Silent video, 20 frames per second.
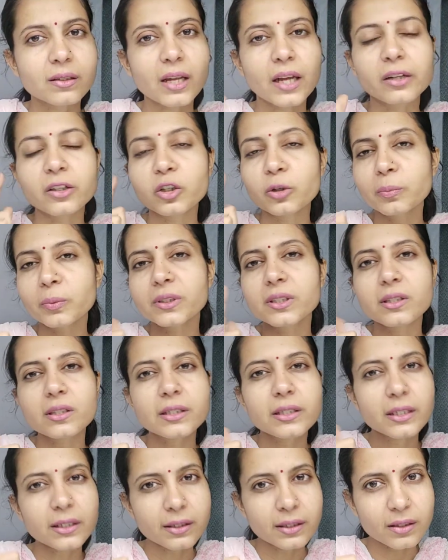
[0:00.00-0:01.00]
and
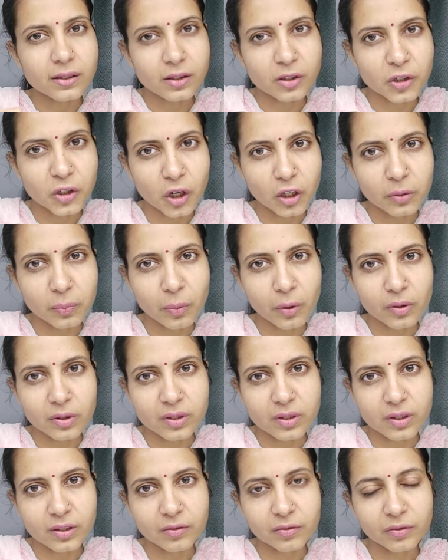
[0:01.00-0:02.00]
tumultuous is not
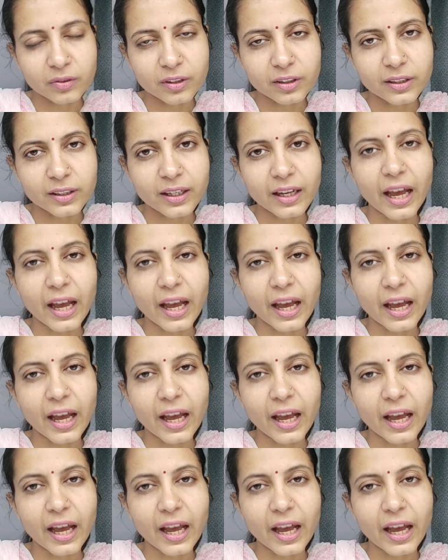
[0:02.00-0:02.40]
positive word.